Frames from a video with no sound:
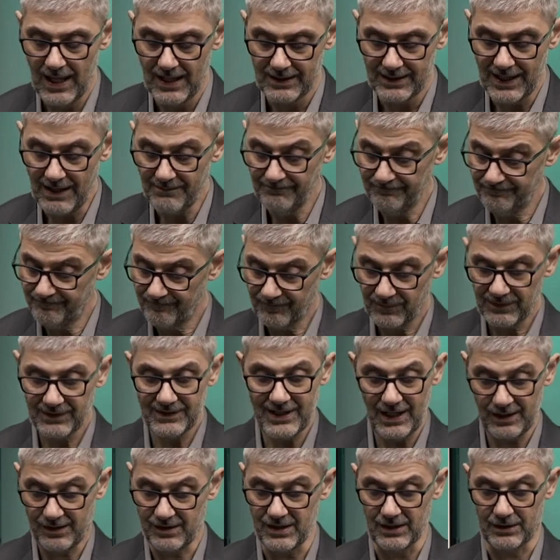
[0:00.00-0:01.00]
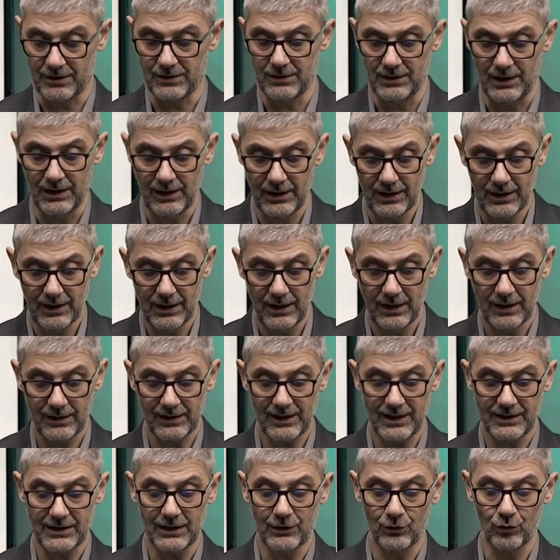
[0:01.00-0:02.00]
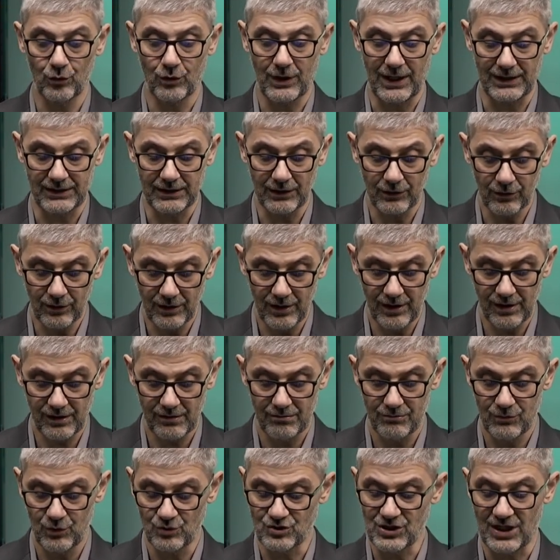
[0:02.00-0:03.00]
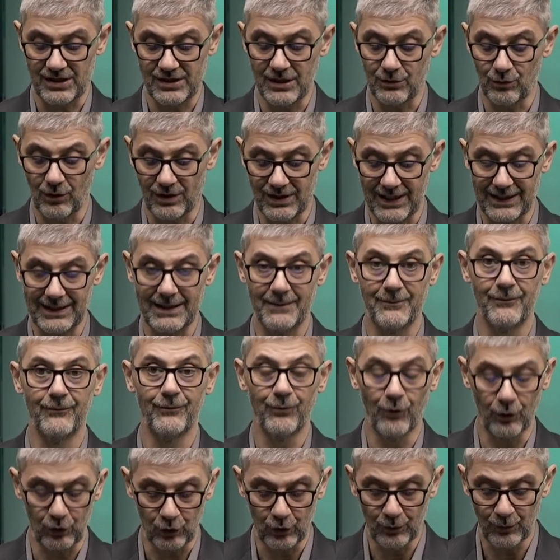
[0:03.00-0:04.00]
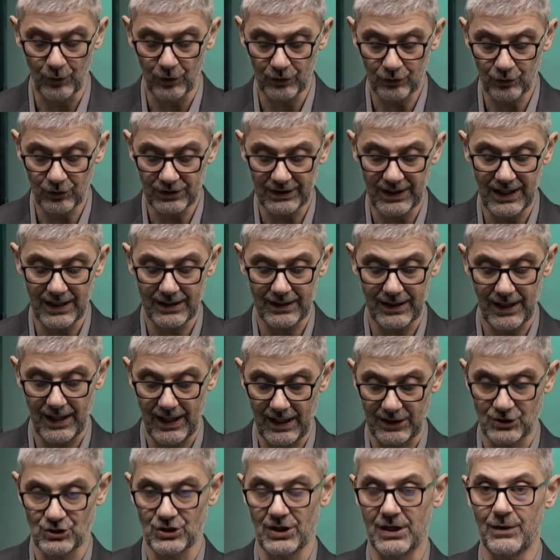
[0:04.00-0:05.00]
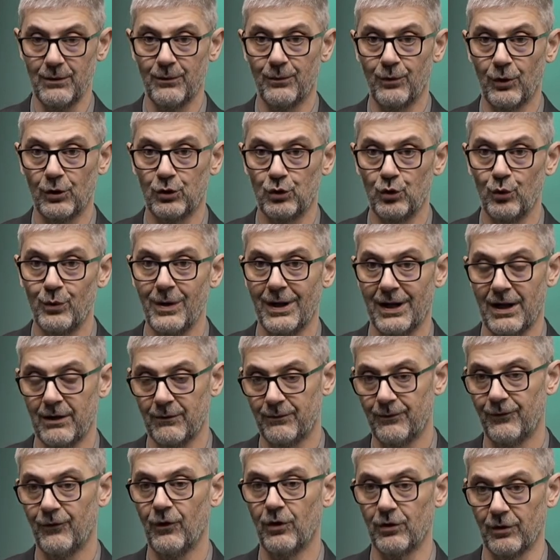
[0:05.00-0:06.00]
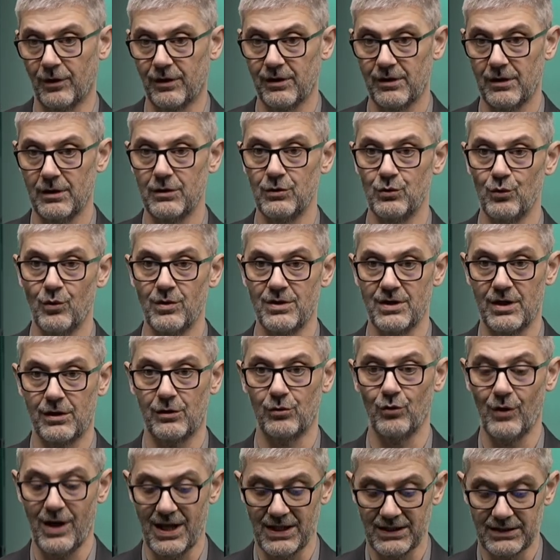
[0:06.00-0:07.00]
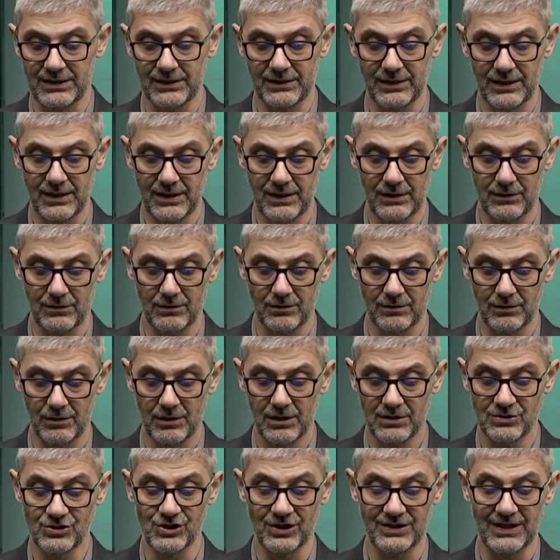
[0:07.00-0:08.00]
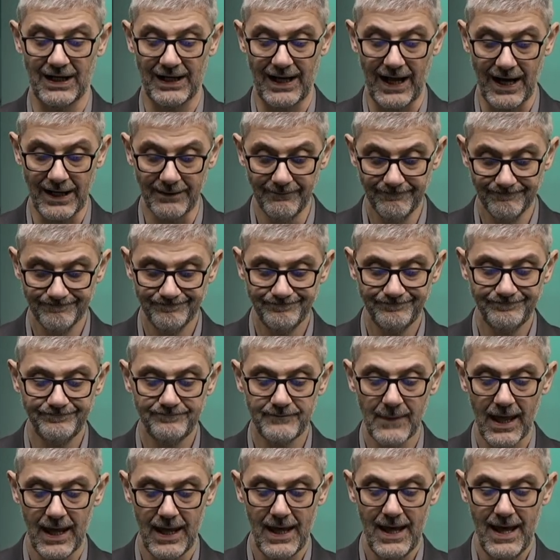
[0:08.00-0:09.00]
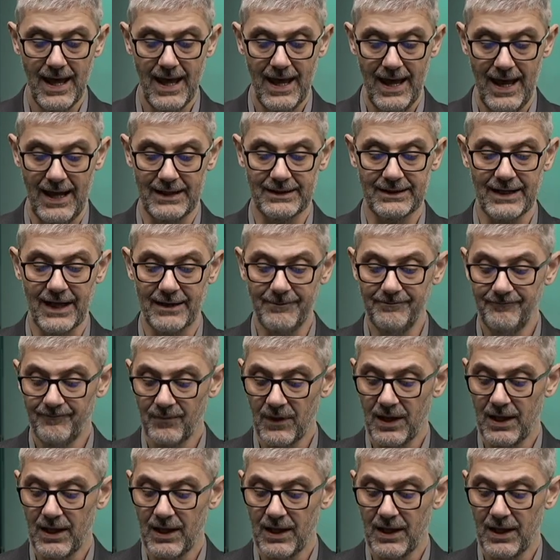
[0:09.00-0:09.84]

Then that's it. Related to categories, you just need to set up what you want to track, actually what you will enforce users to enter into journal line. And then